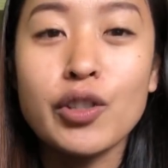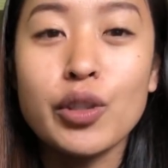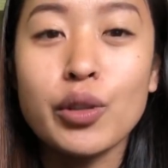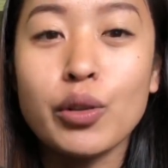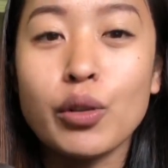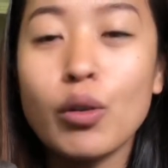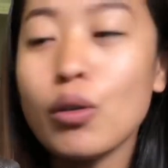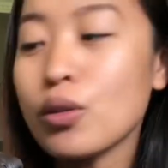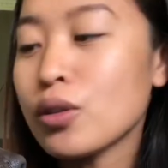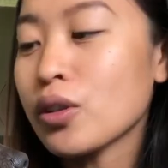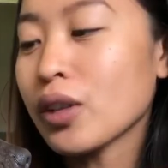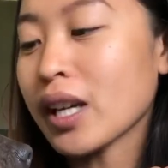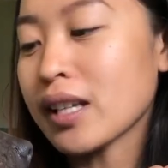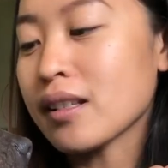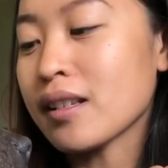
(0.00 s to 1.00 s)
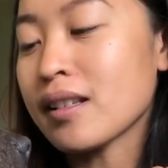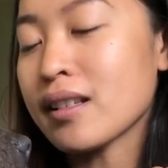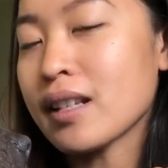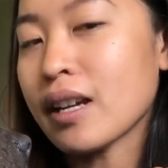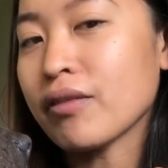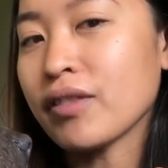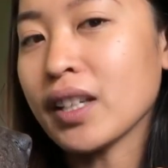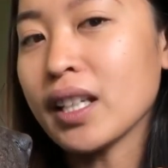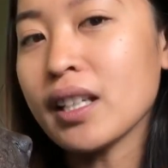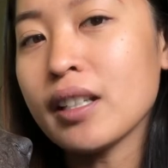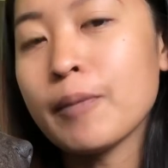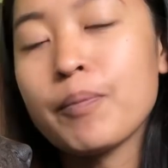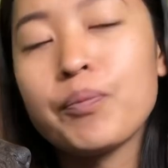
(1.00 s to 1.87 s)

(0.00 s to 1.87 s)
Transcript: who also has a Staffy.